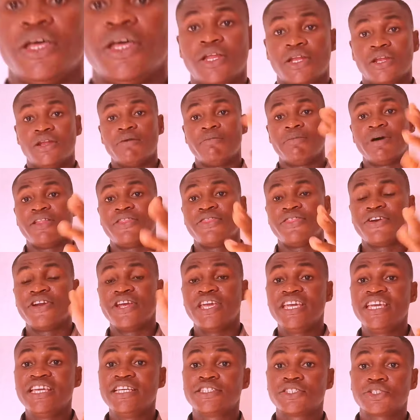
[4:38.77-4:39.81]
Number
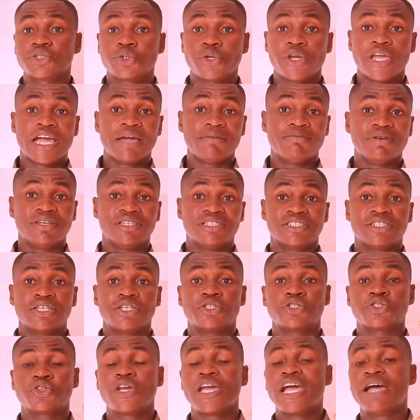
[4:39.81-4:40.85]
3 is soya beans.
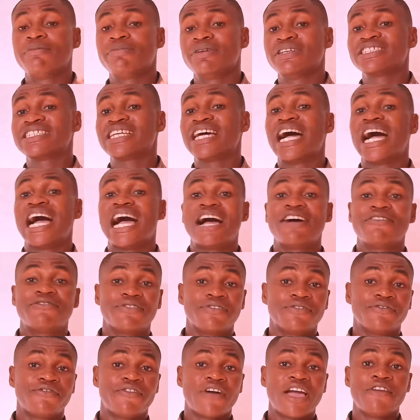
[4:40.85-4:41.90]
Soya beans have
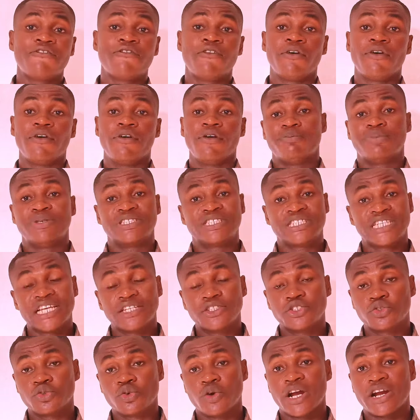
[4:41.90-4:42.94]
5% to